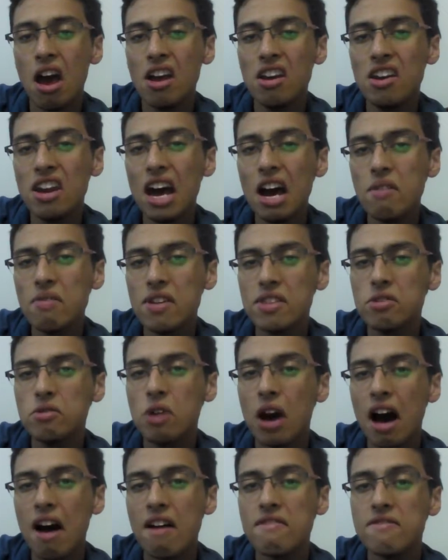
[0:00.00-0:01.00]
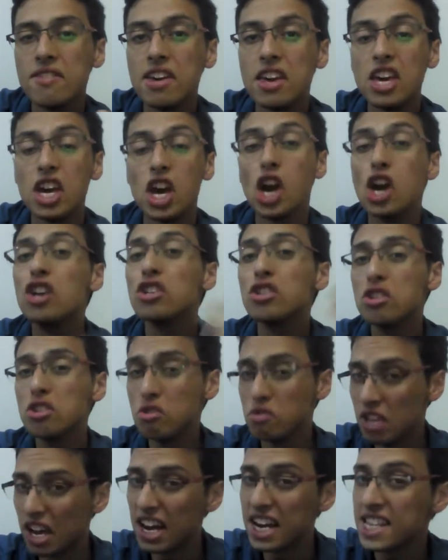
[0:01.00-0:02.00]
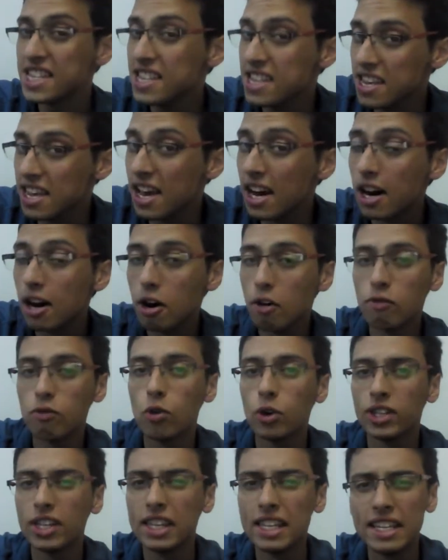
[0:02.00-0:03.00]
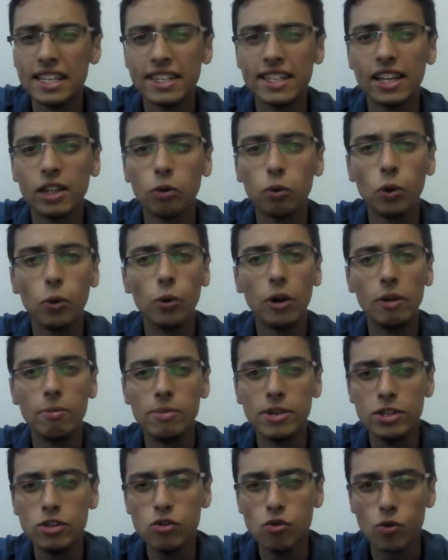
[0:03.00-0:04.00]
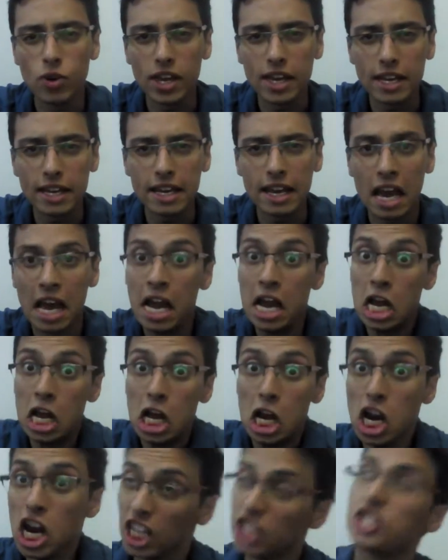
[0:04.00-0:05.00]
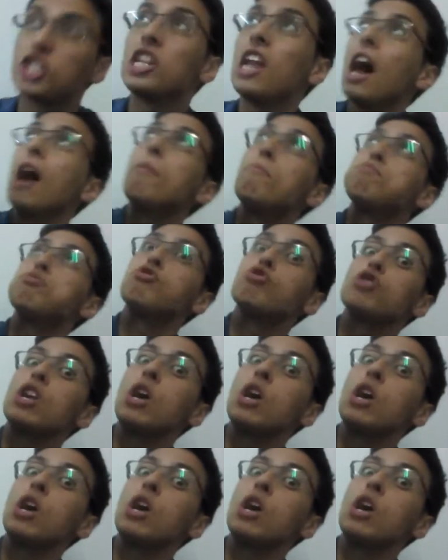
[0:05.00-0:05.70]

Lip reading: Now that you have a good idea of what it is that we will be doing, let's lampoon